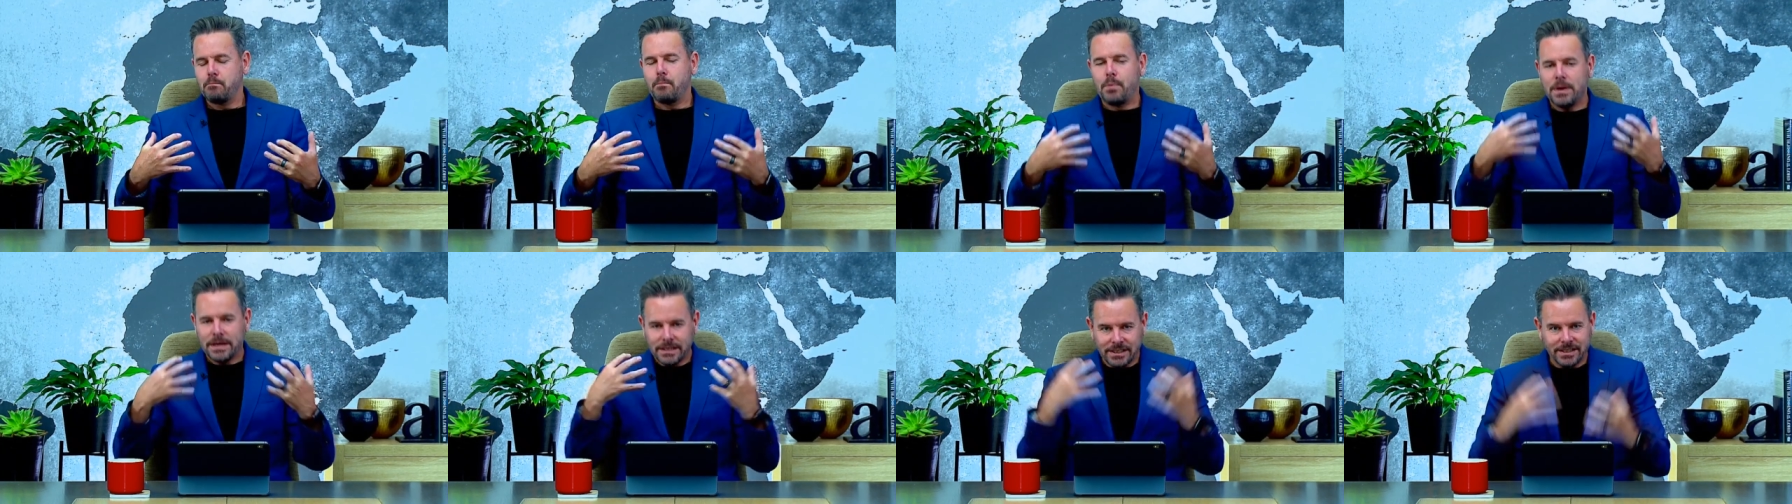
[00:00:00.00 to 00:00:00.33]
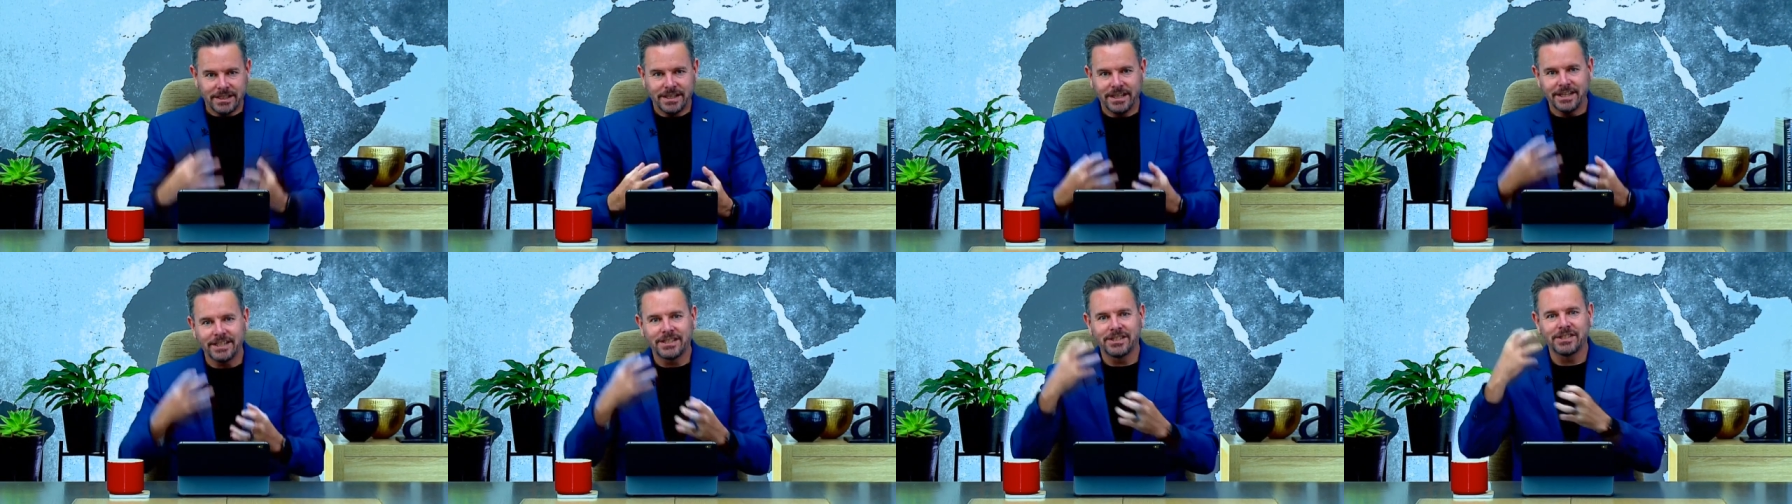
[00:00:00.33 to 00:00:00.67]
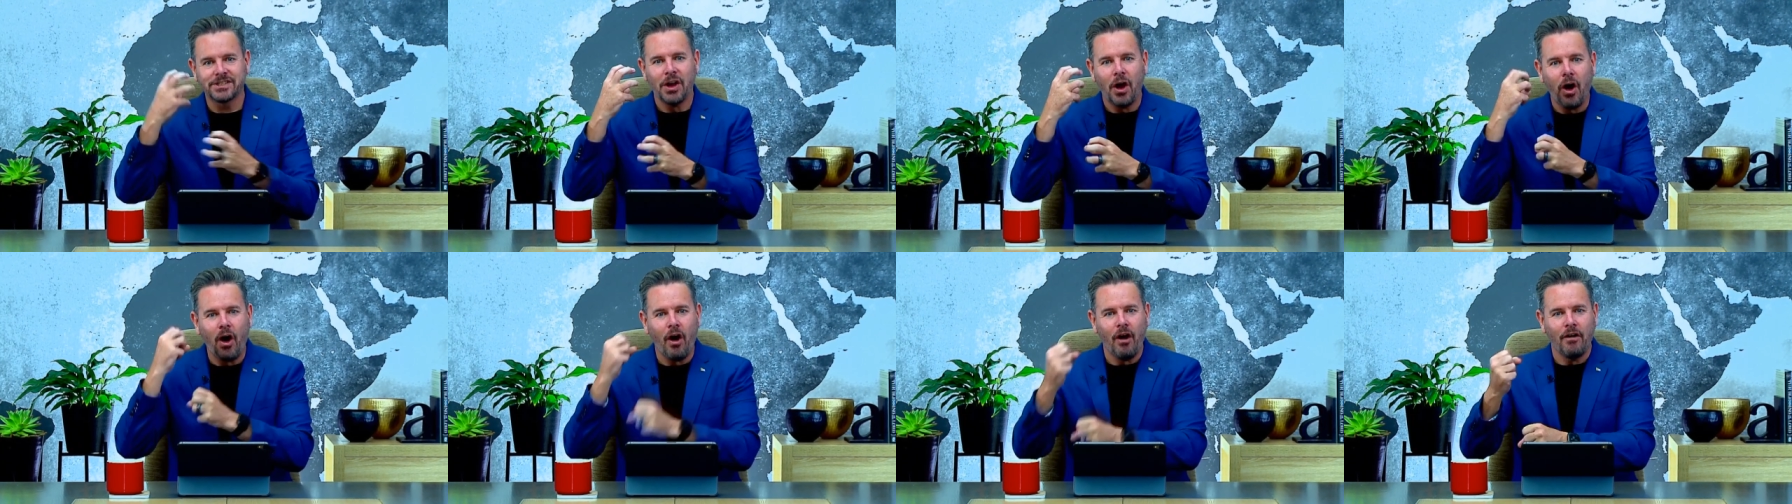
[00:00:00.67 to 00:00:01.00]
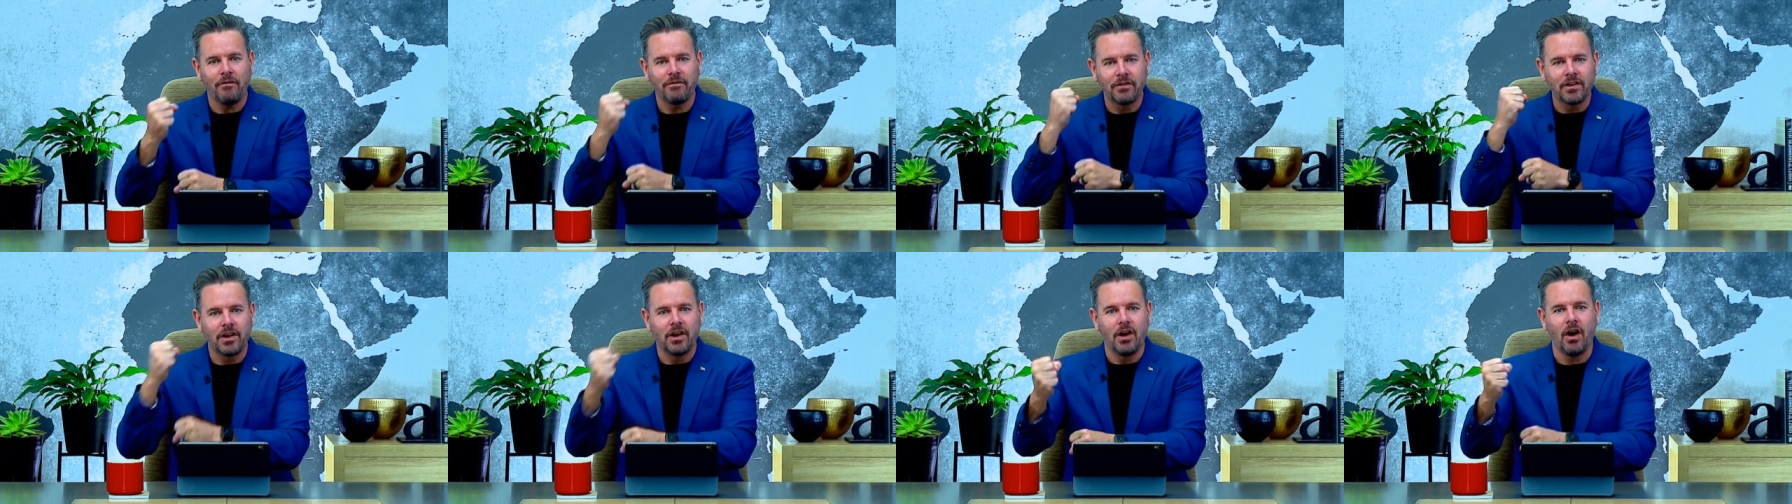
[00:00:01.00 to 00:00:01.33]
business
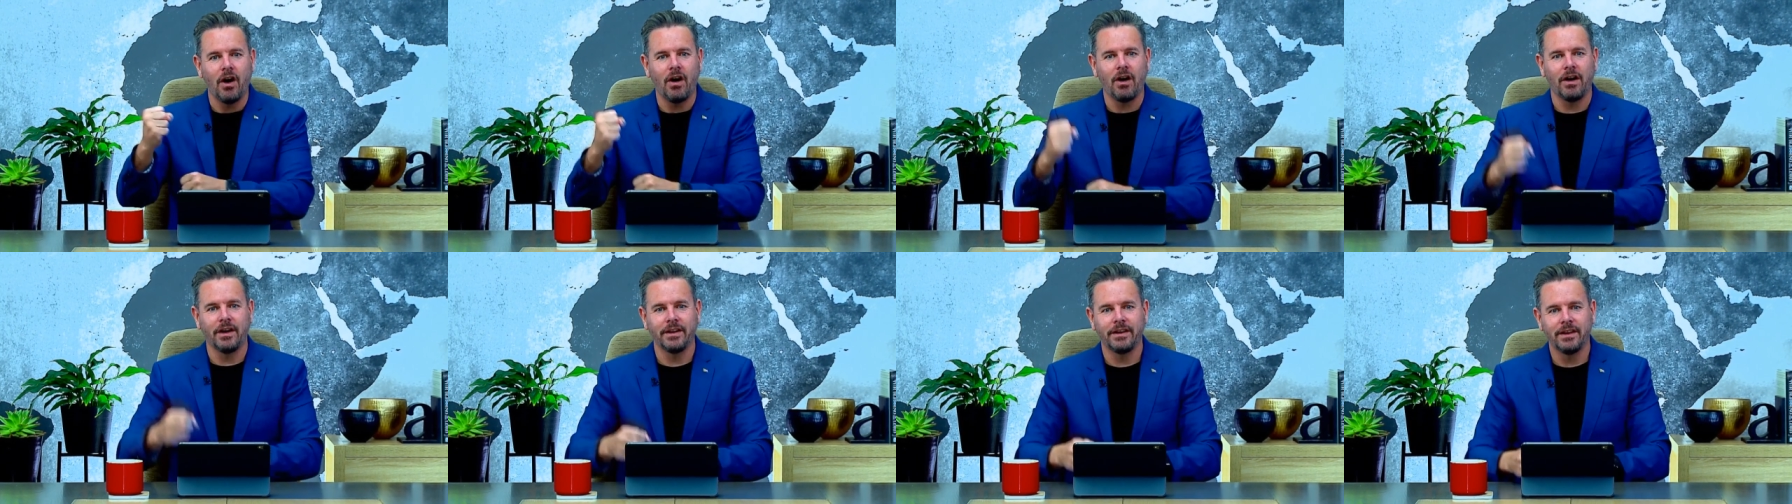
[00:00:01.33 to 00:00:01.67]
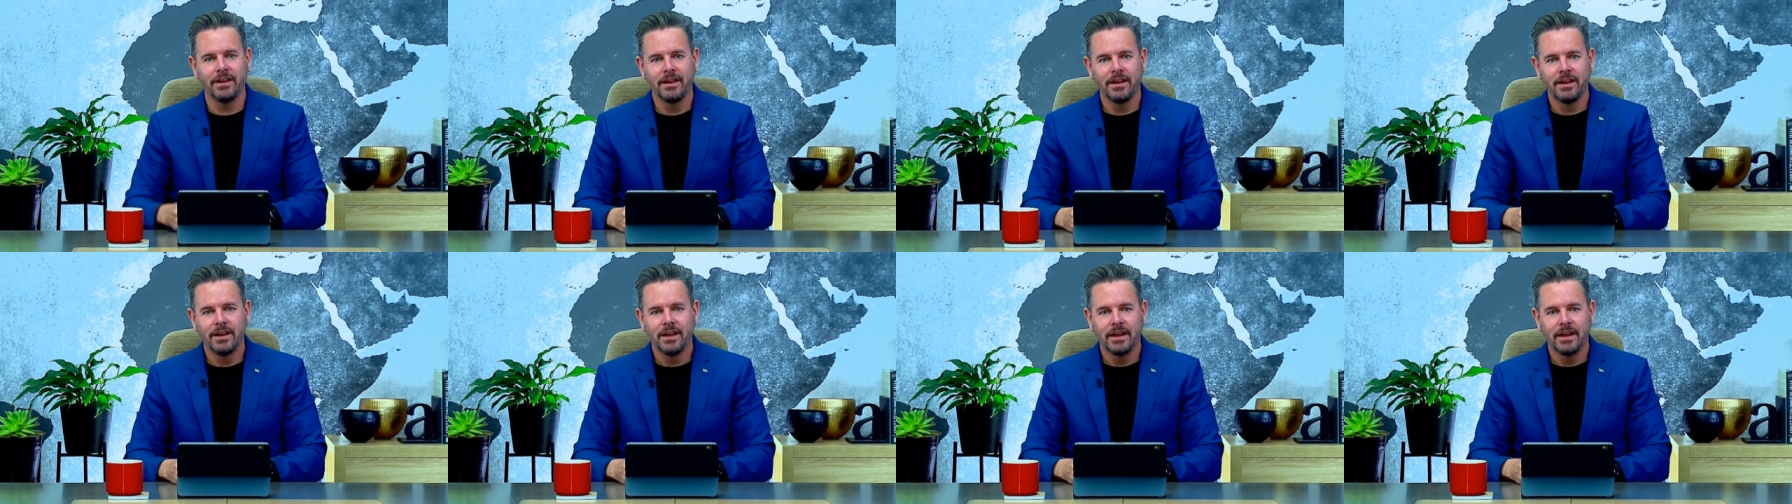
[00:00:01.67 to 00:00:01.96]
of God